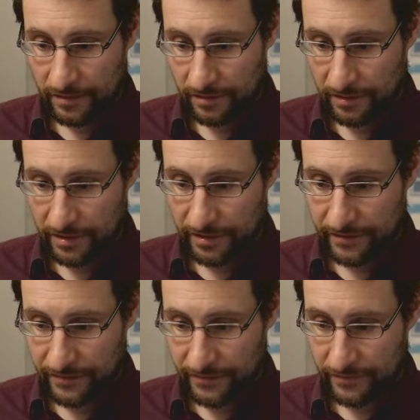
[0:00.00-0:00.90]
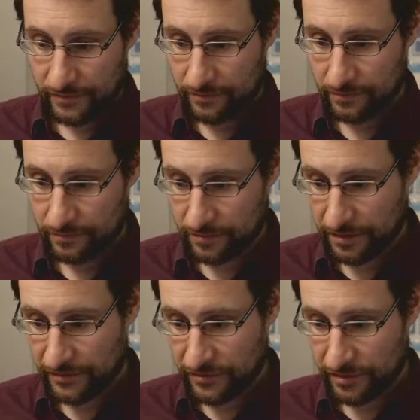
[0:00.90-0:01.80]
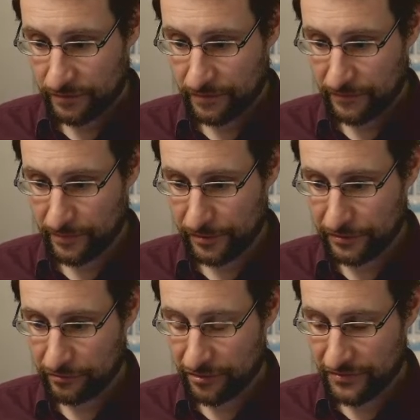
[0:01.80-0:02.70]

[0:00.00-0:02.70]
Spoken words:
Let's check if we have a build error.